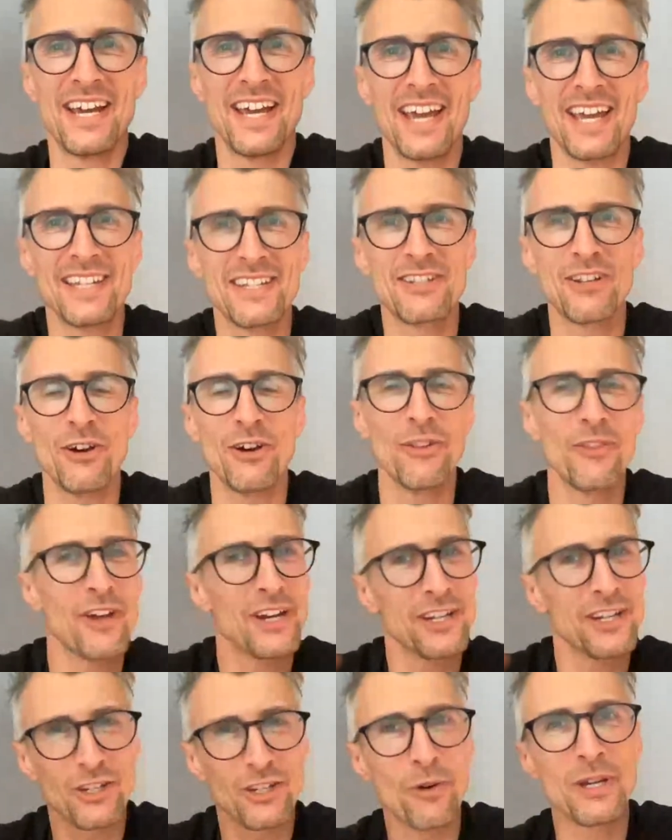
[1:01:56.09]
And so
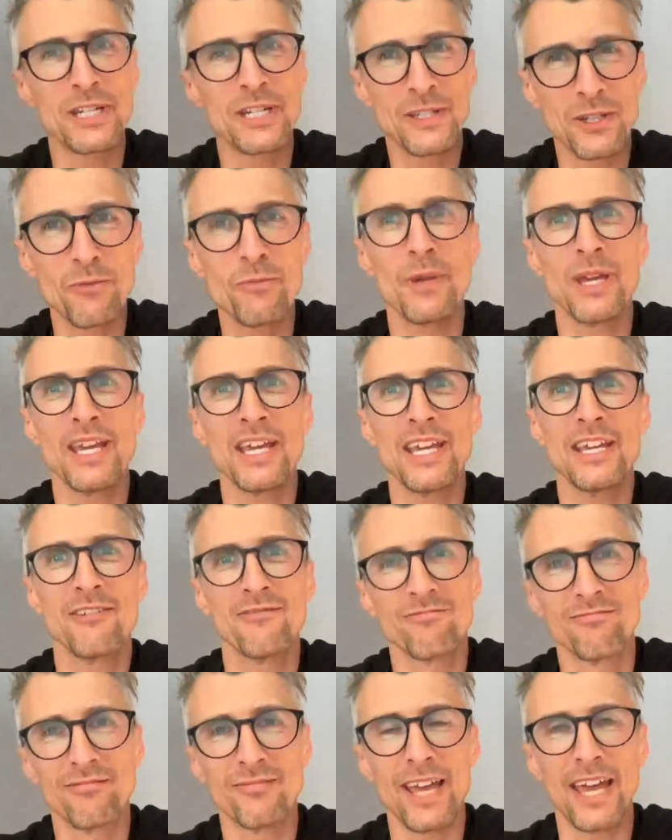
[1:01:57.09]
there's going to be
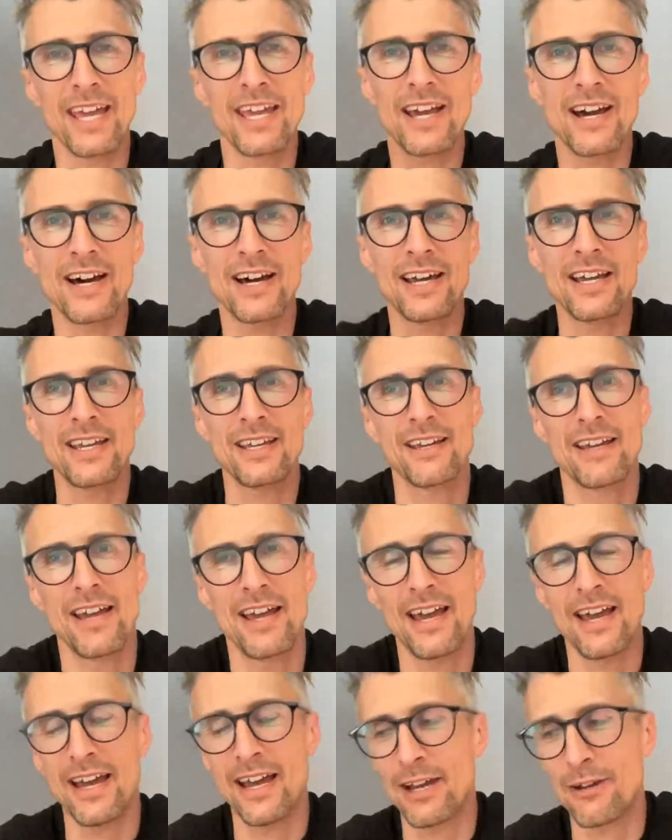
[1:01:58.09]
AI
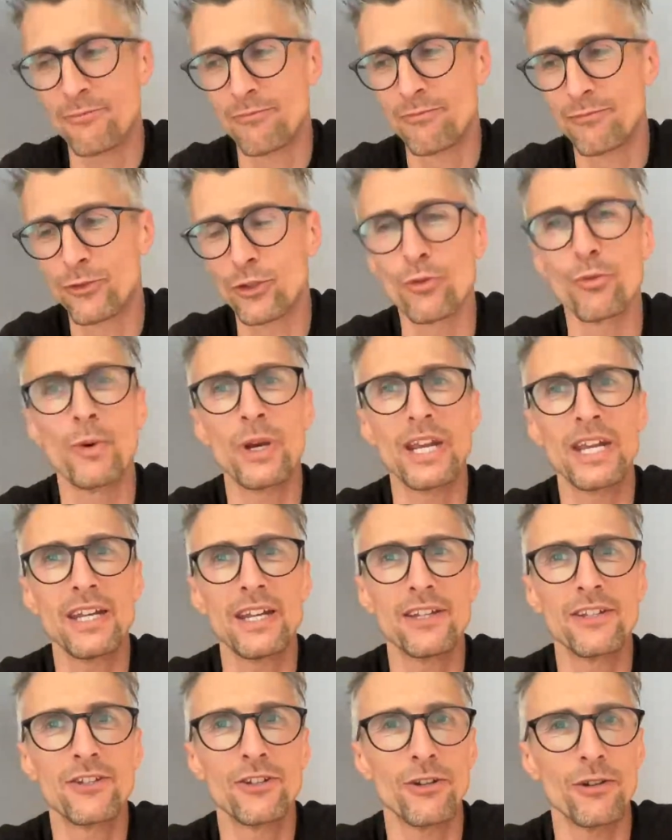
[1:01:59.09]
to read
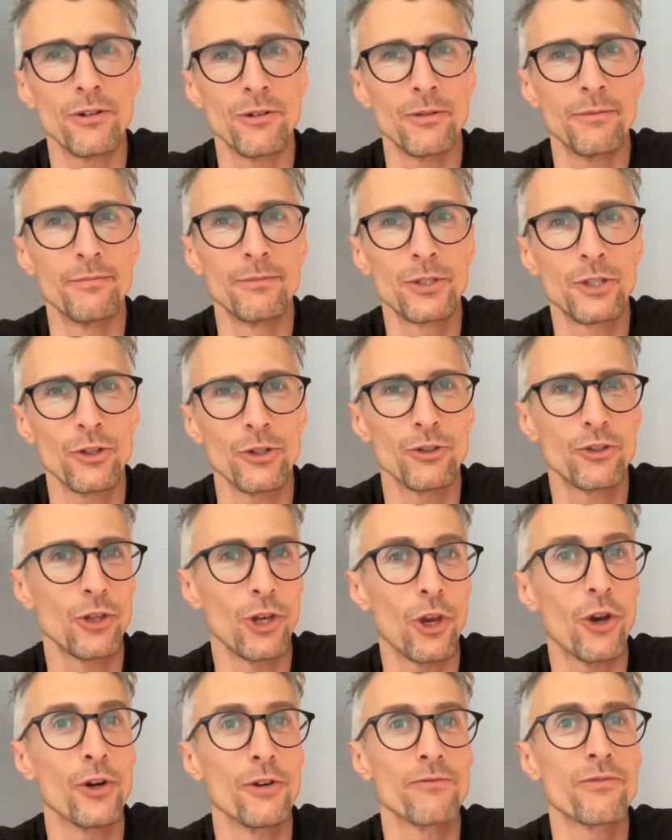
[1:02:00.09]
and to
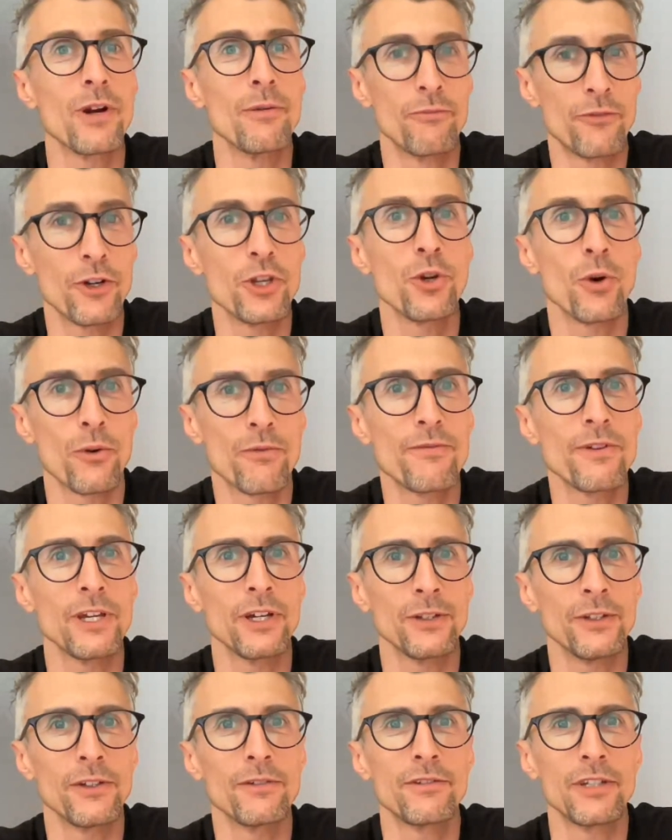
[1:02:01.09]
learn from for your
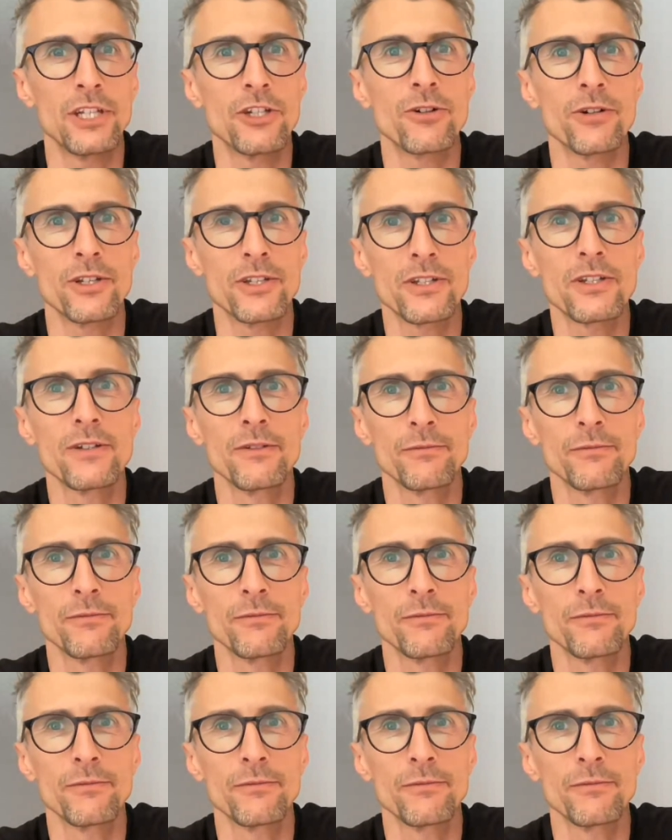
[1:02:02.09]
field of interest.